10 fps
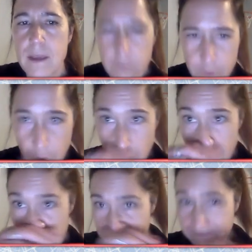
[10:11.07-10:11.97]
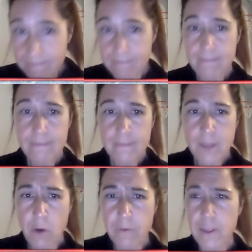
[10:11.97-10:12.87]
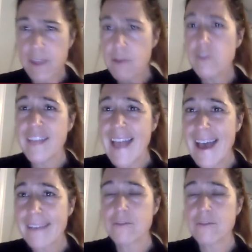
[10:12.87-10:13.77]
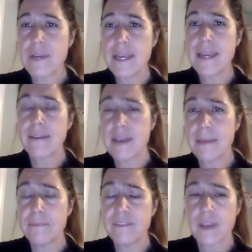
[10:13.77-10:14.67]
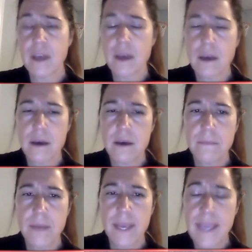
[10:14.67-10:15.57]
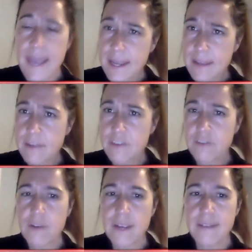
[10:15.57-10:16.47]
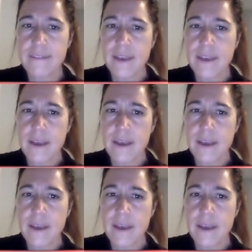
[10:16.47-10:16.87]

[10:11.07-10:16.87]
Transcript: So hopefully those last three clips, again, illustrates